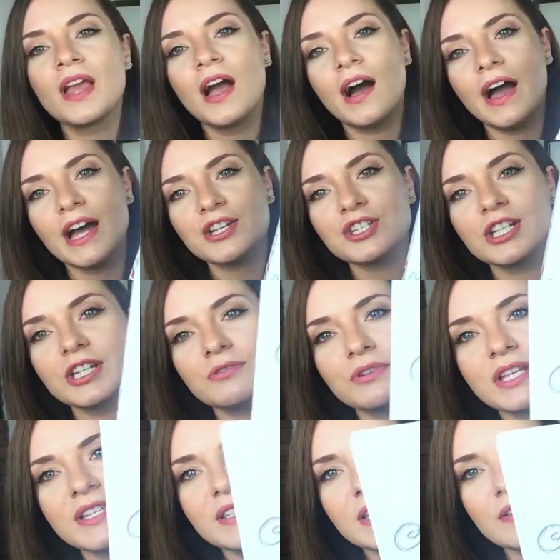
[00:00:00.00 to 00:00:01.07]
I actually
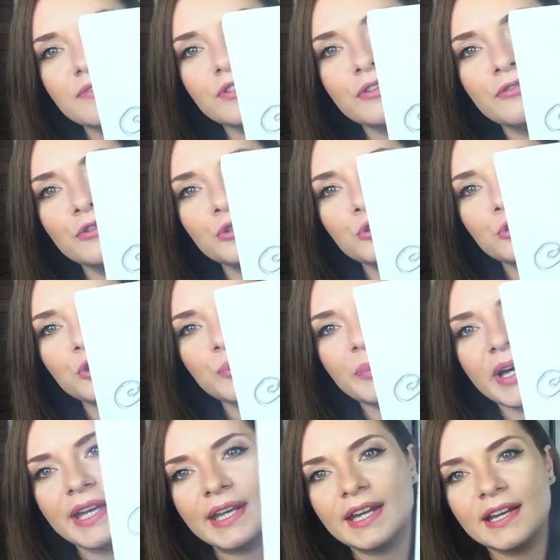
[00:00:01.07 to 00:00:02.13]
received Flutur
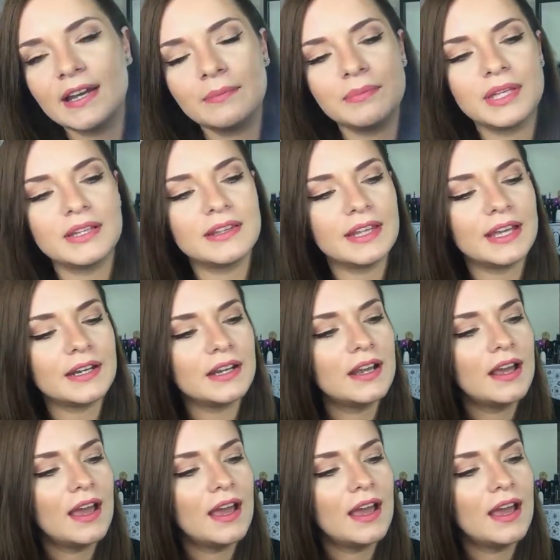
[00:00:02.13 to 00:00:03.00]
by Irina Binder.